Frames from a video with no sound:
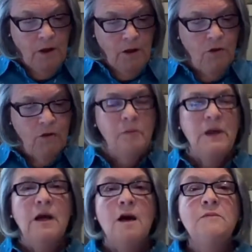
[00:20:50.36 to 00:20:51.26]
You can
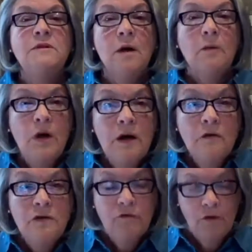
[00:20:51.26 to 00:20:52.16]
become someone
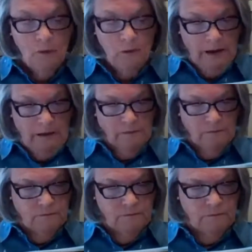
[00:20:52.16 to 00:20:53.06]
else for a while.
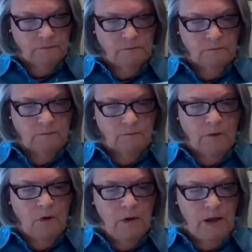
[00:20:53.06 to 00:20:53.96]

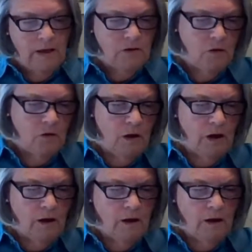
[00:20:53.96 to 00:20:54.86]
Okay, so
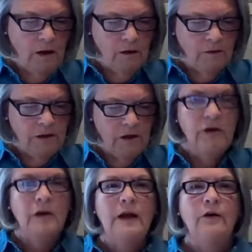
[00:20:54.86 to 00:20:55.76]
I'll tell
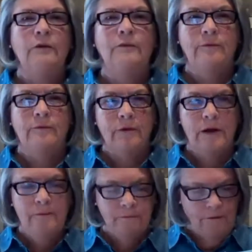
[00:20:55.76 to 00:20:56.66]
you later,
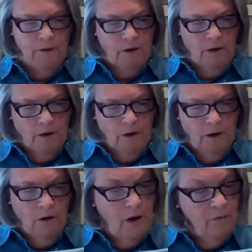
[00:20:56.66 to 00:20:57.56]
right?
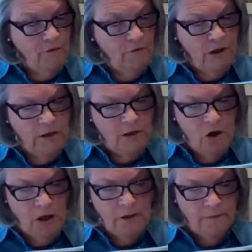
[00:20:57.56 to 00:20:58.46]
Oh, I'm afraid
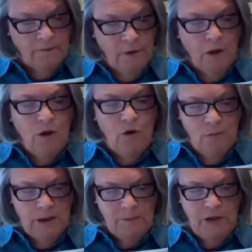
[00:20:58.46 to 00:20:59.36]
not. You
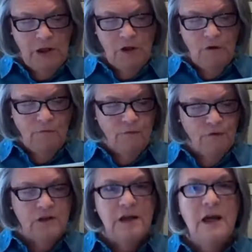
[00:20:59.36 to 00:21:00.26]
must begin your
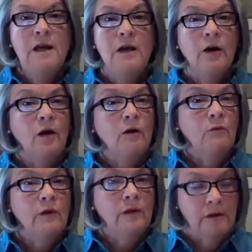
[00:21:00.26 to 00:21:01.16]
first day here
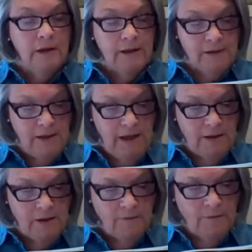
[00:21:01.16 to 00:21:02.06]
with a clean
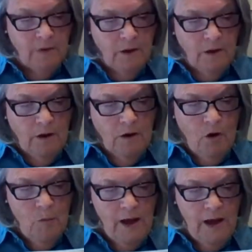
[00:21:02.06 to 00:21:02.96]
slate.
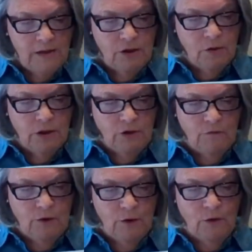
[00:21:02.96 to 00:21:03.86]
No past to
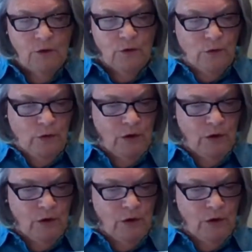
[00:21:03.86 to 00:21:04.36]
interfere with the new